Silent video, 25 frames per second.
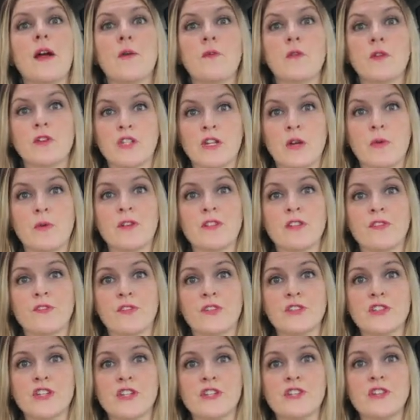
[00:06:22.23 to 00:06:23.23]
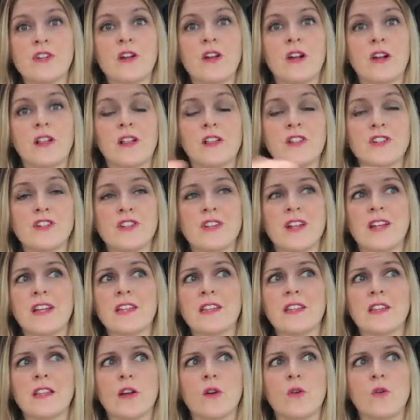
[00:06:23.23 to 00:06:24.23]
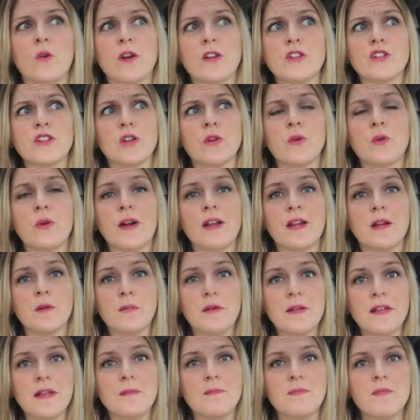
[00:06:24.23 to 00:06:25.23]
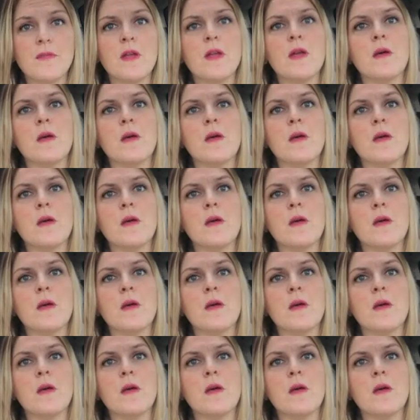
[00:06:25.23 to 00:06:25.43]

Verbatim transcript: which I went to Virginia College, and I get that question quite a bit,